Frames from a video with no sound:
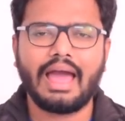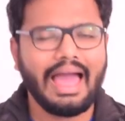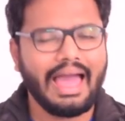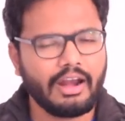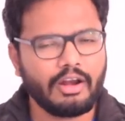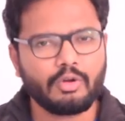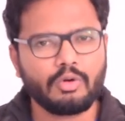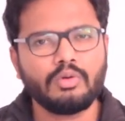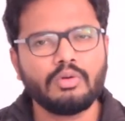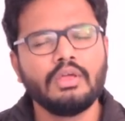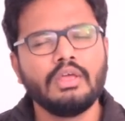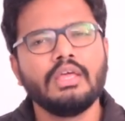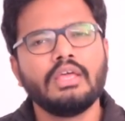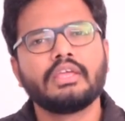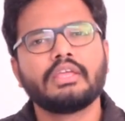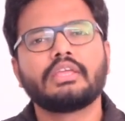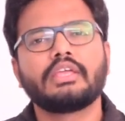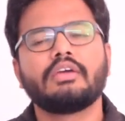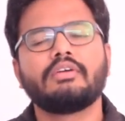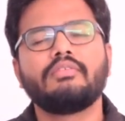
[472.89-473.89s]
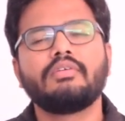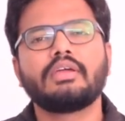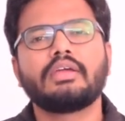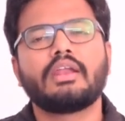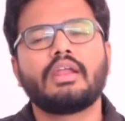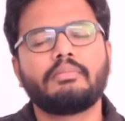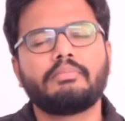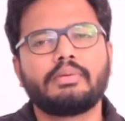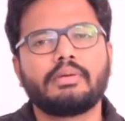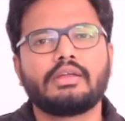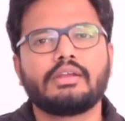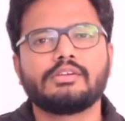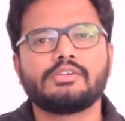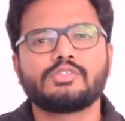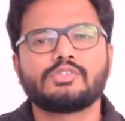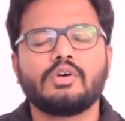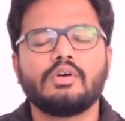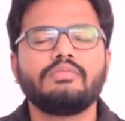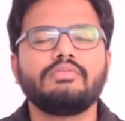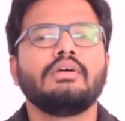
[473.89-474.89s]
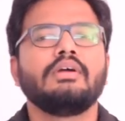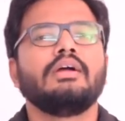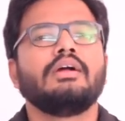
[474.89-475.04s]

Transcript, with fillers: halo giving an appearance of